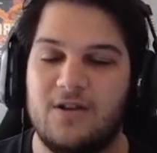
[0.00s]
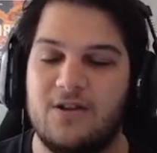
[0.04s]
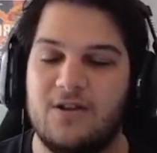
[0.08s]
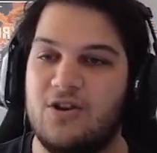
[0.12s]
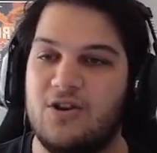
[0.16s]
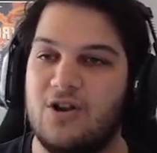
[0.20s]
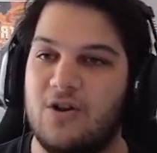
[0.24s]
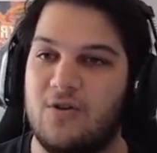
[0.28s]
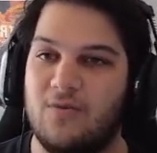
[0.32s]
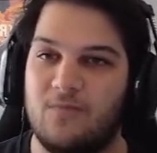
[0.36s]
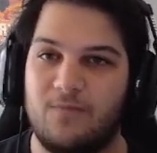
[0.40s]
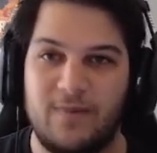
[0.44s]

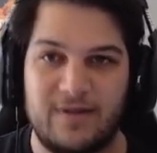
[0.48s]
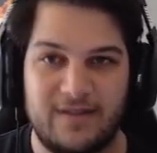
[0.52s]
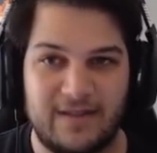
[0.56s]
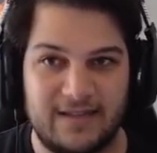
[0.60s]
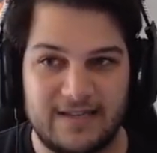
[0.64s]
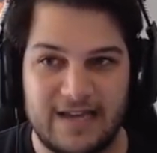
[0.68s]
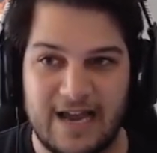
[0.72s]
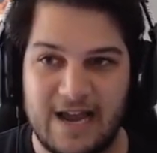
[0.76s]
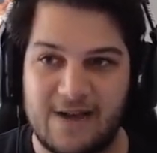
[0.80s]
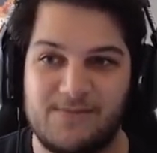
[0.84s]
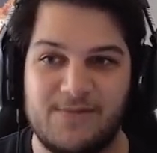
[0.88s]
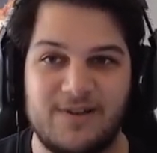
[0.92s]
By the
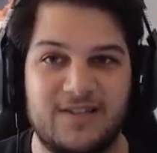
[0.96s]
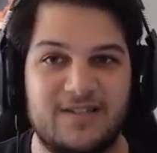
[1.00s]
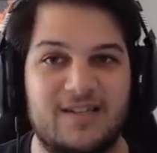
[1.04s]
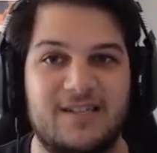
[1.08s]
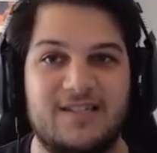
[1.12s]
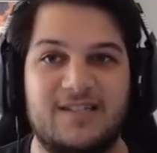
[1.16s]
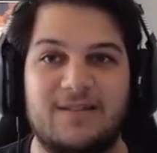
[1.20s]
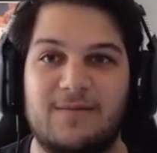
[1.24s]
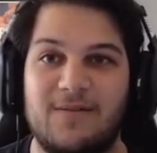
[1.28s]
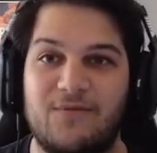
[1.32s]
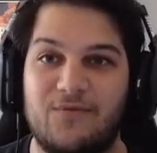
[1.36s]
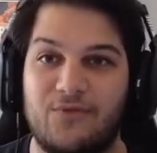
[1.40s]
time we
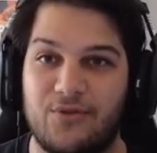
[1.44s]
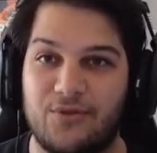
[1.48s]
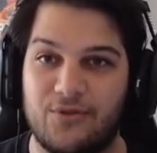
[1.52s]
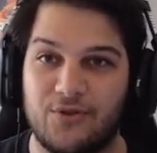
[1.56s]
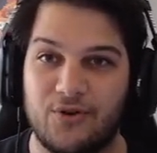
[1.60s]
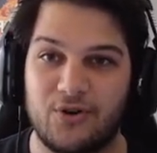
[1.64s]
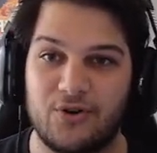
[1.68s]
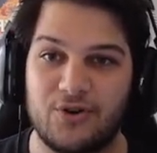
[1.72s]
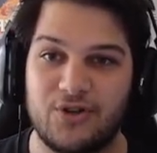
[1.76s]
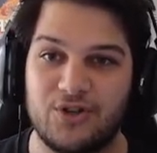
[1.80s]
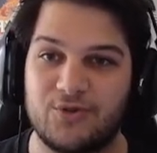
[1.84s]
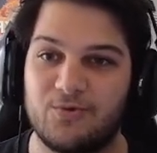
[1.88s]
see some level
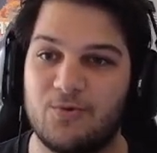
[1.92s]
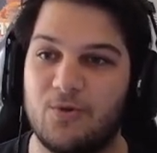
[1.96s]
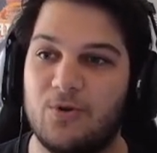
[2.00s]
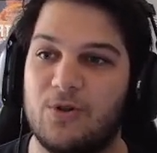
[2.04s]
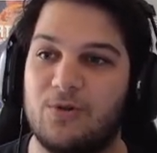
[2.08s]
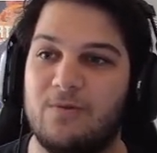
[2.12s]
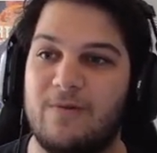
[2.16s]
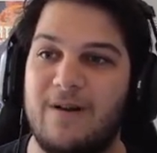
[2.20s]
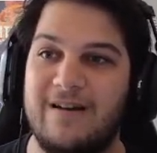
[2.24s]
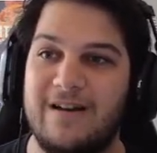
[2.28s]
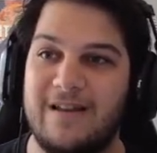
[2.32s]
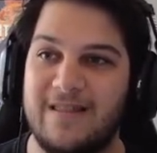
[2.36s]
30s
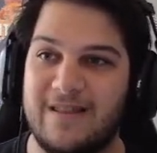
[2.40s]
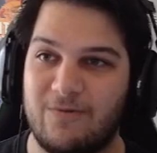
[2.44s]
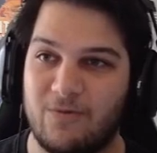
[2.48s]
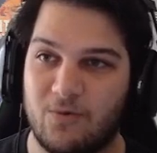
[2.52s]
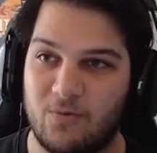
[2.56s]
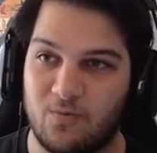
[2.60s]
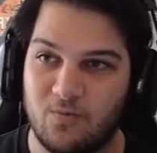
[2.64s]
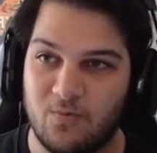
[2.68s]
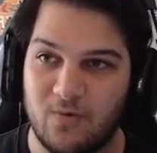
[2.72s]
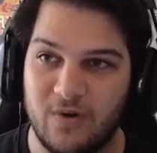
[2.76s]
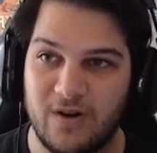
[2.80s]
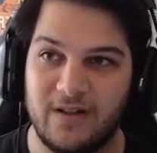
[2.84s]
roll around, I think
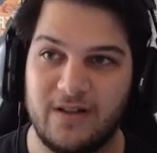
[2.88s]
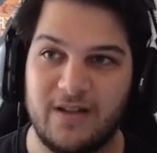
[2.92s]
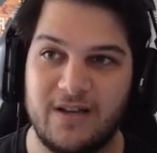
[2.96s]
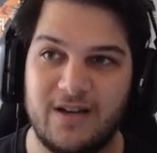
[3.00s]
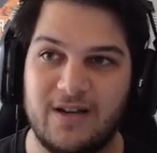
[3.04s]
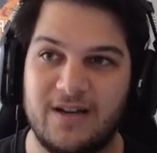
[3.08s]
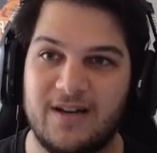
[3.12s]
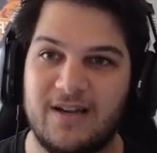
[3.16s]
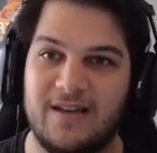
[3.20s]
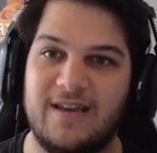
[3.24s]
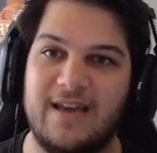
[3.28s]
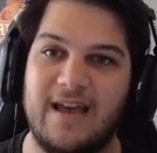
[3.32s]
we're really
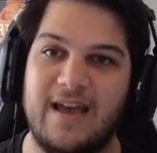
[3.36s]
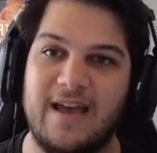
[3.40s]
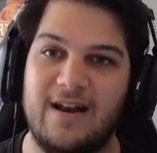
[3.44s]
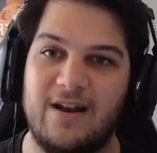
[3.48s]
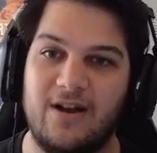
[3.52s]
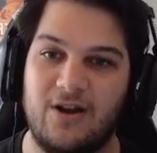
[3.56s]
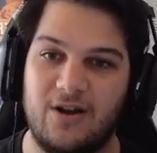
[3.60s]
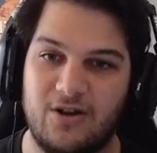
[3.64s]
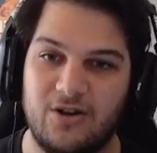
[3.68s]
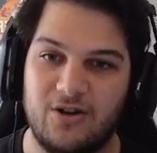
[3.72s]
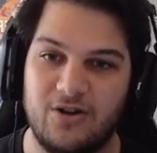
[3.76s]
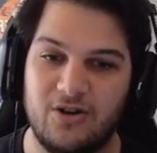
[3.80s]
going to
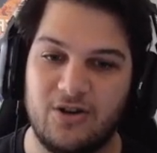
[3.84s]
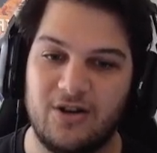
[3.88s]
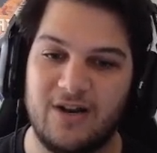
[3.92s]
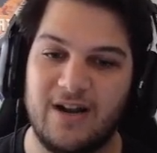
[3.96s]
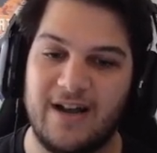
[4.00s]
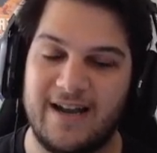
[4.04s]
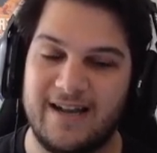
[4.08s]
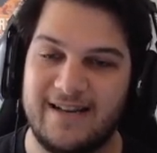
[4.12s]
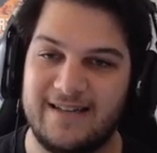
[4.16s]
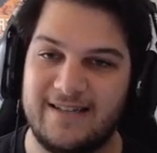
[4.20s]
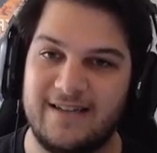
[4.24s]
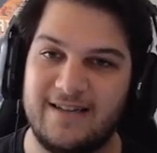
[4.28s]
get a good
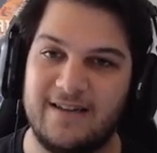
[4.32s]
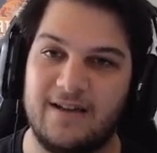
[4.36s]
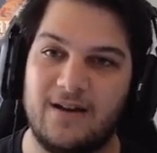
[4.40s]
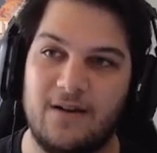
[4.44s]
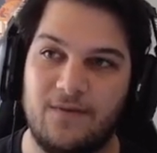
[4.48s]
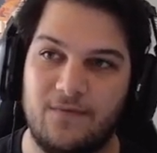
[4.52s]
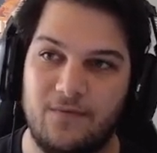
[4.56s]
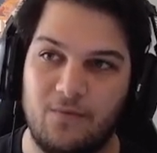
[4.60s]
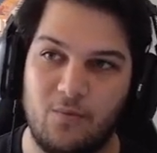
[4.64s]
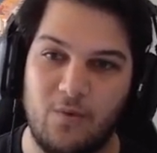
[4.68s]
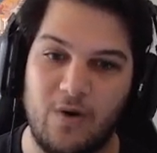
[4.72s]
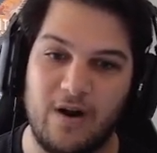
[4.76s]
idea
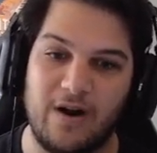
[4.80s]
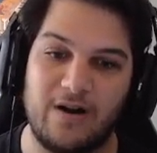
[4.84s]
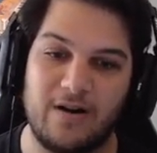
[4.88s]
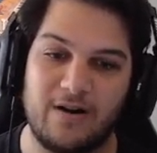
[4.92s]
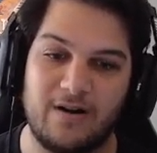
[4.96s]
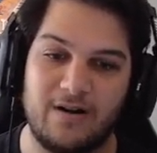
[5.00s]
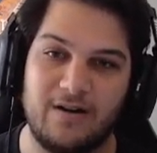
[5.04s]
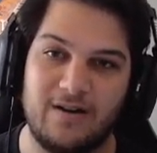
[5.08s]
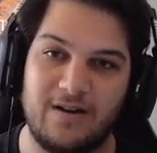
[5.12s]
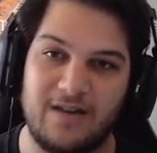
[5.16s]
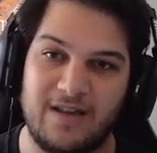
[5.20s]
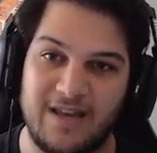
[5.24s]
of
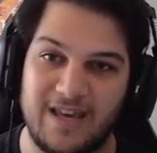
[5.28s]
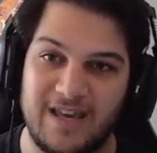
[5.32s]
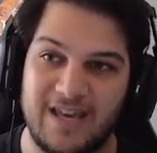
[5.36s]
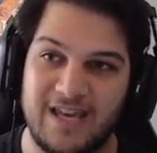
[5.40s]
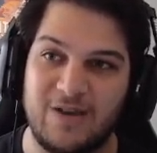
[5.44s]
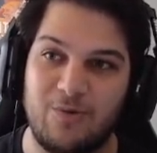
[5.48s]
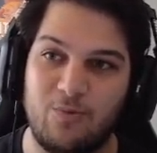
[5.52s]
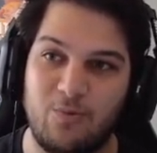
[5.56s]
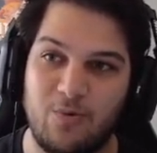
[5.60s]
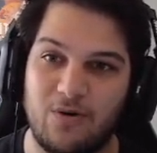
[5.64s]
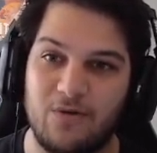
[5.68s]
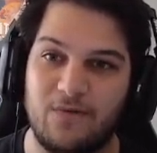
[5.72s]
where
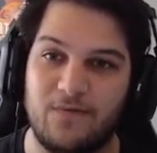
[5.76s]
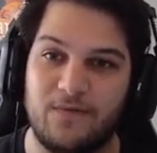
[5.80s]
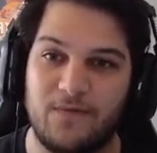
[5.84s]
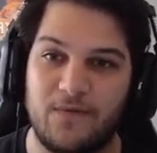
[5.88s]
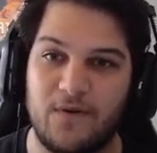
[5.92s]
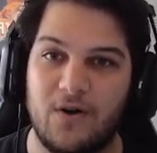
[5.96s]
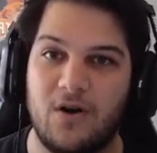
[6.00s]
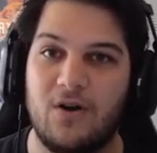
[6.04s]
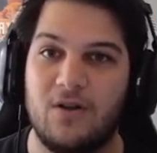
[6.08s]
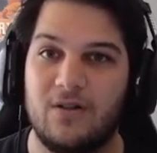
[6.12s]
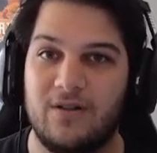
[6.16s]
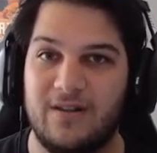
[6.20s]
he will
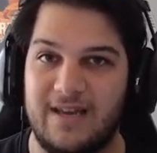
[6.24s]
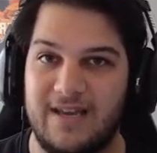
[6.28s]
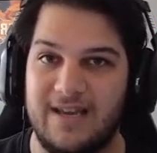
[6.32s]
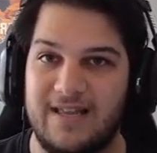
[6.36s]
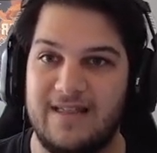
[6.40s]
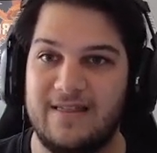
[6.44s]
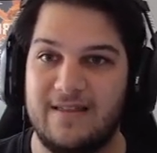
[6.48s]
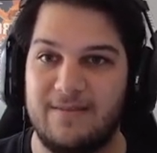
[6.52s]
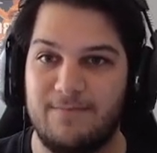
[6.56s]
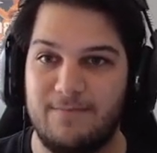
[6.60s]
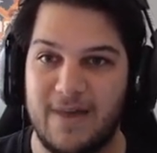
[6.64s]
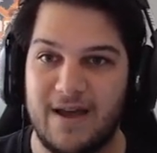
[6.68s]
fall
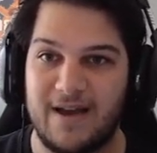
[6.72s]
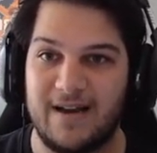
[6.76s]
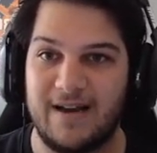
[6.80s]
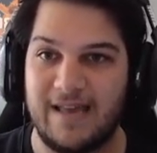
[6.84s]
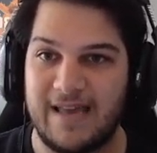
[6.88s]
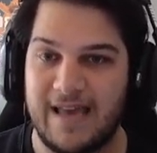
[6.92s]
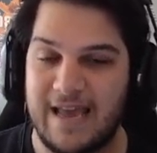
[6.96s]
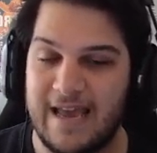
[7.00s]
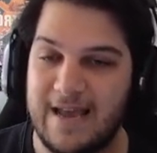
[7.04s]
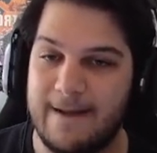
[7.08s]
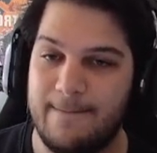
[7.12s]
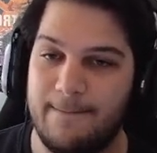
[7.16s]
in the meta
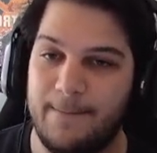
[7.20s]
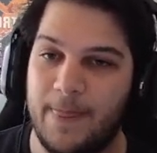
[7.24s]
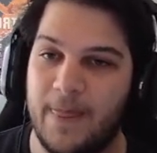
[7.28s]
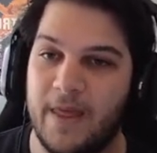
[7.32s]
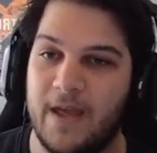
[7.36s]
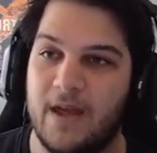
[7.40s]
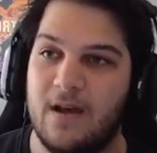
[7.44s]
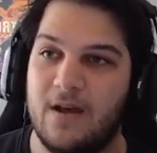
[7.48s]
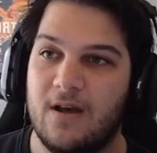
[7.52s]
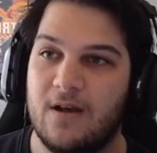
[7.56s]
game.